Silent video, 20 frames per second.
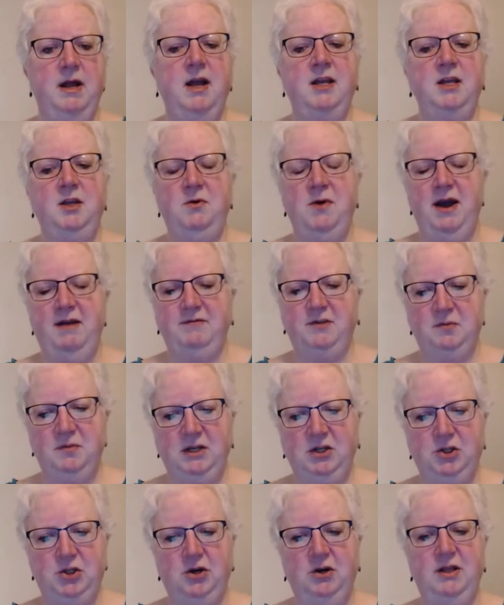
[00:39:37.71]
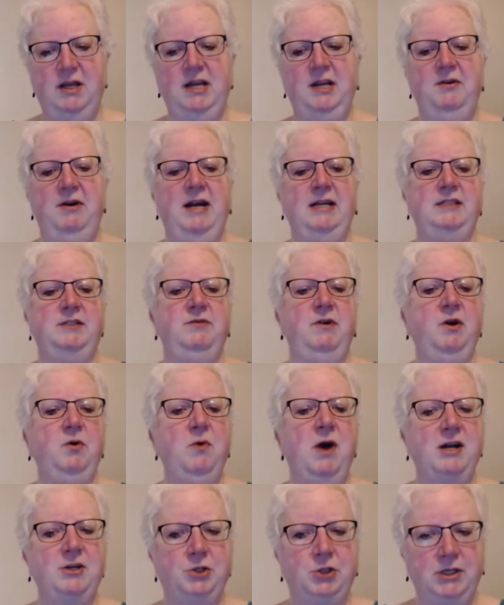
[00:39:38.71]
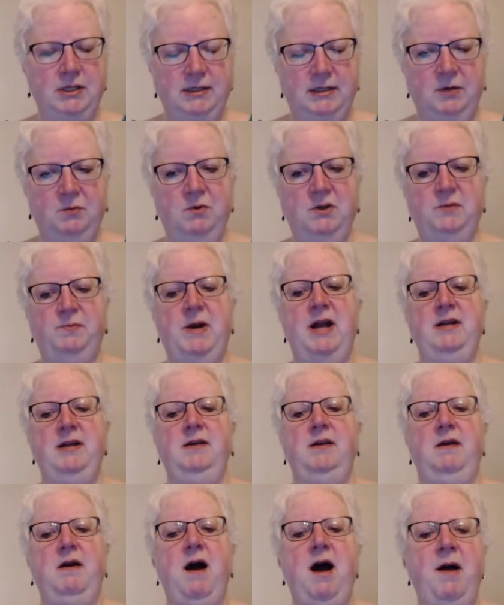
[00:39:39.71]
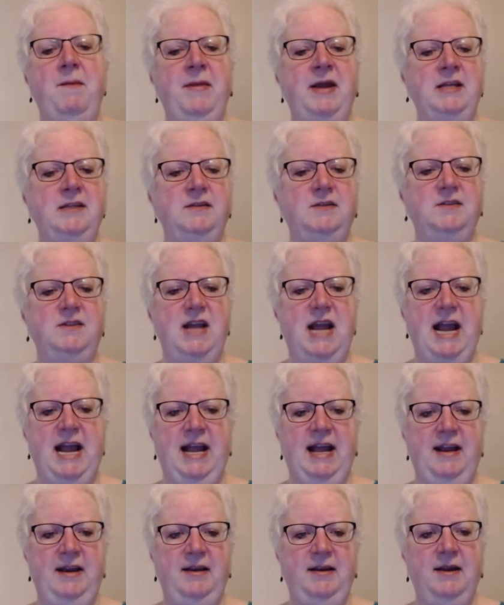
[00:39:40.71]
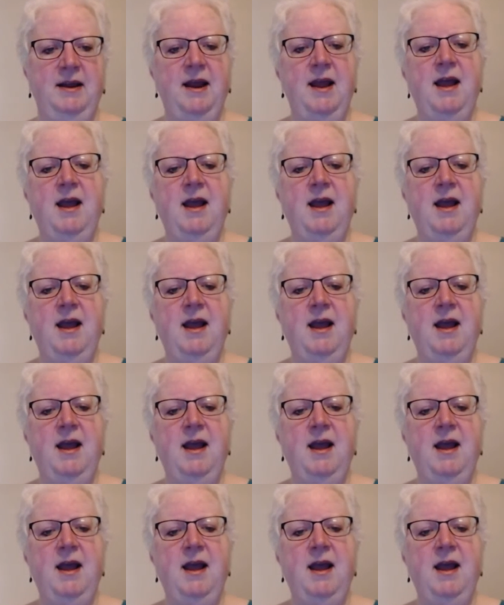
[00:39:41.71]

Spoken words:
You have to be sure that you're answering questions and responding to comments and